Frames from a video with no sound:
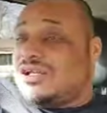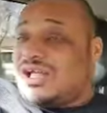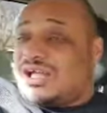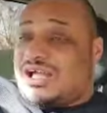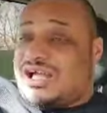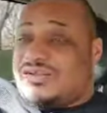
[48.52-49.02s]

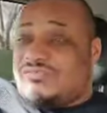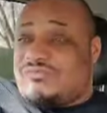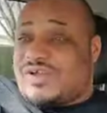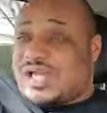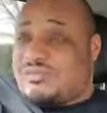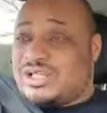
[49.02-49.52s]

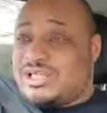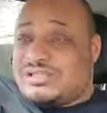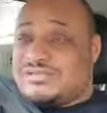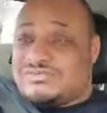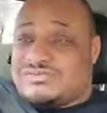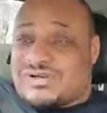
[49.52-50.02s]

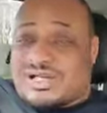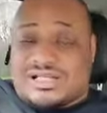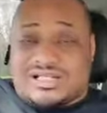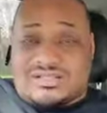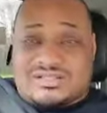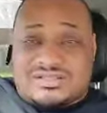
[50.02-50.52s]
Family,
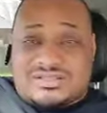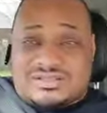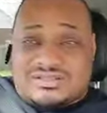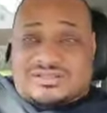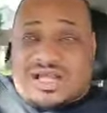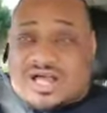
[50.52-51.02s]

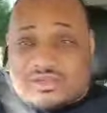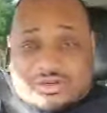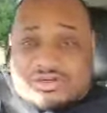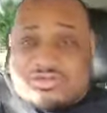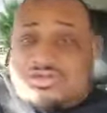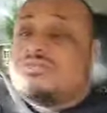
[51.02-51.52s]
friends,
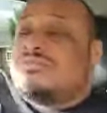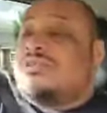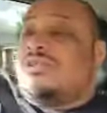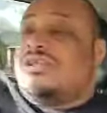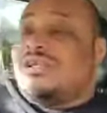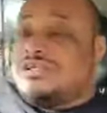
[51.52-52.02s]
others.
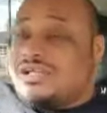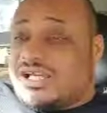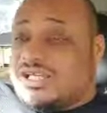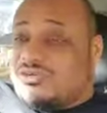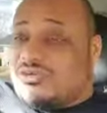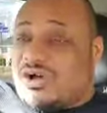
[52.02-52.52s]

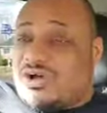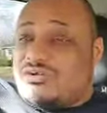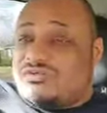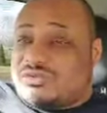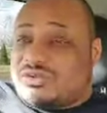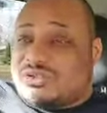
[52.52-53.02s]
Thank you
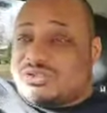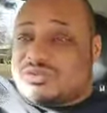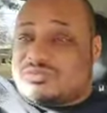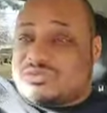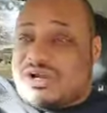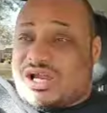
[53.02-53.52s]
all for
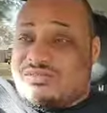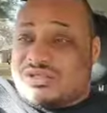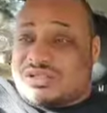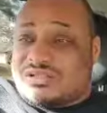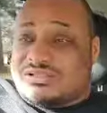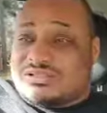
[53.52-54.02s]

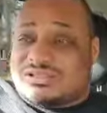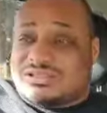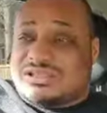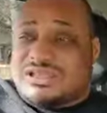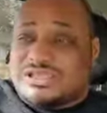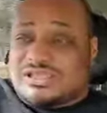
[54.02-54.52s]
subscribing.
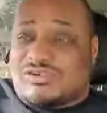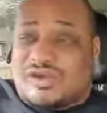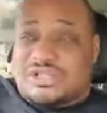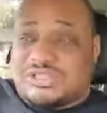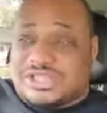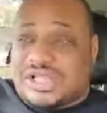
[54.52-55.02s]
It's a
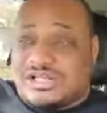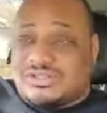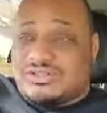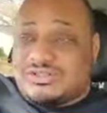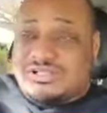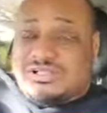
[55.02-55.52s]
growing
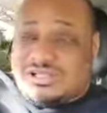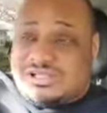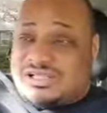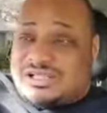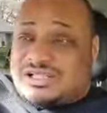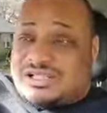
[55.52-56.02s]
channel.
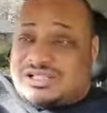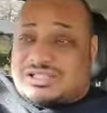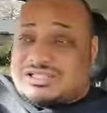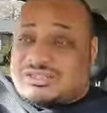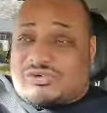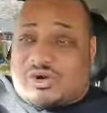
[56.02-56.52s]

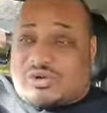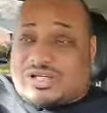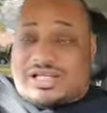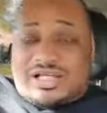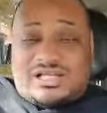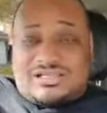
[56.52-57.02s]
That's
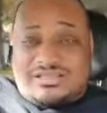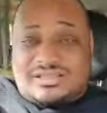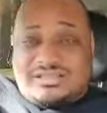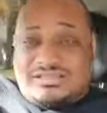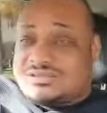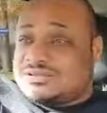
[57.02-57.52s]
growing
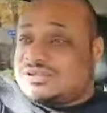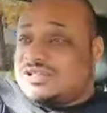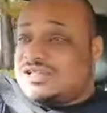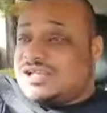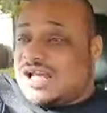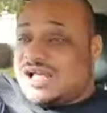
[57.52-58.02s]
content.
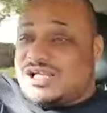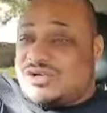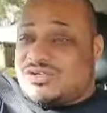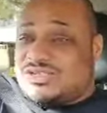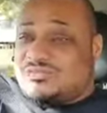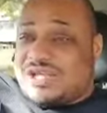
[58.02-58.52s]
I
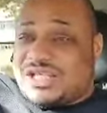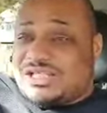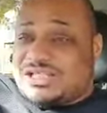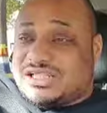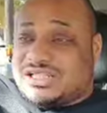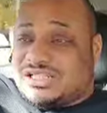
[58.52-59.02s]
know it's
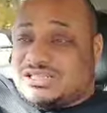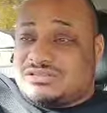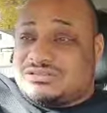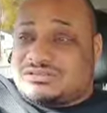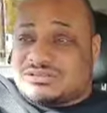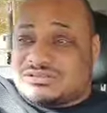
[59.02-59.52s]
mainly
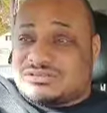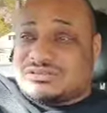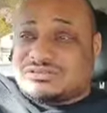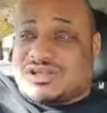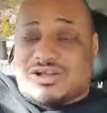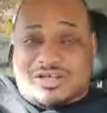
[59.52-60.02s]

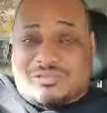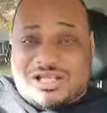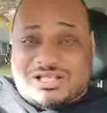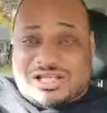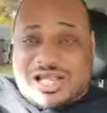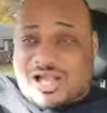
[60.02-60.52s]
talking
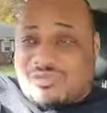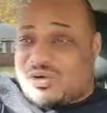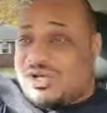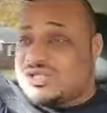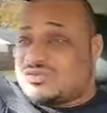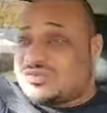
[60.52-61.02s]
about the
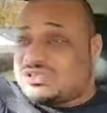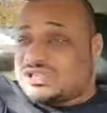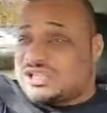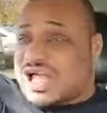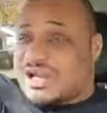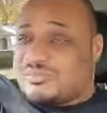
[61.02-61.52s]
Cowboys, which
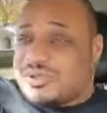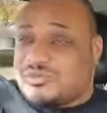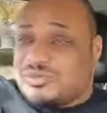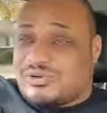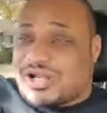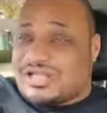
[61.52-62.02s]
a lot of
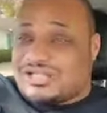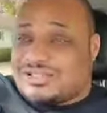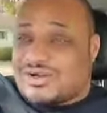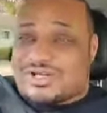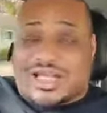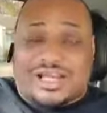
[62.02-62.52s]
people probably
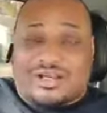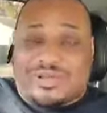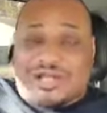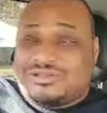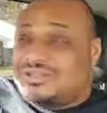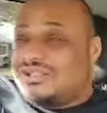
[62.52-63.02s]
don't care
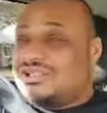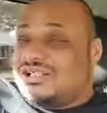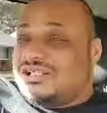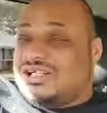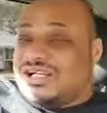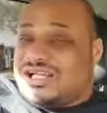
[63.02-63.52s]
about,
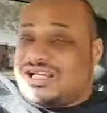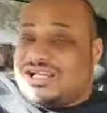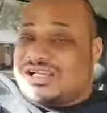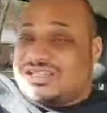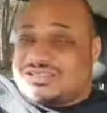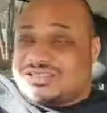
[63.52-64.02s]
and